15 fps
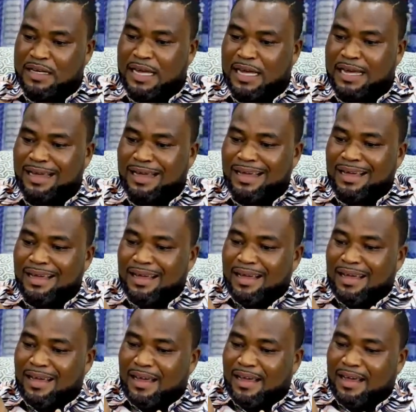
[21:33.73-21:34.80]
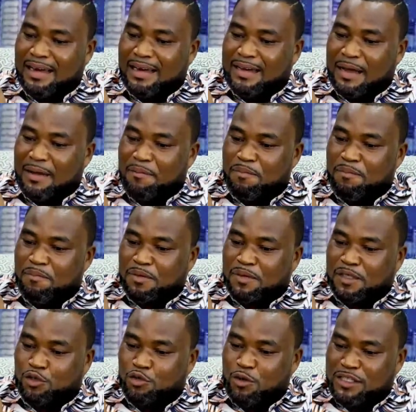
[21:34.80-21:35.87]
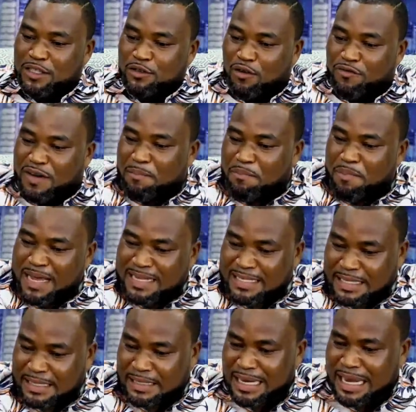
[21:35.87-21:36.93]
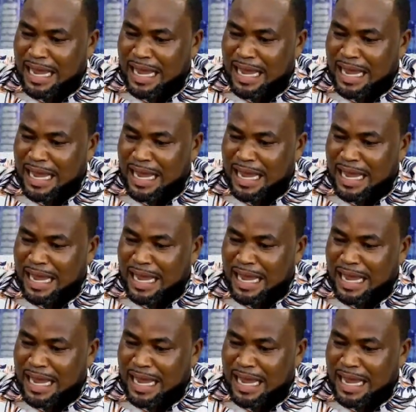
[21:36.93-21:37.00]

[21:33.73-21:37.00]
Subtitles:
in the situation of the person.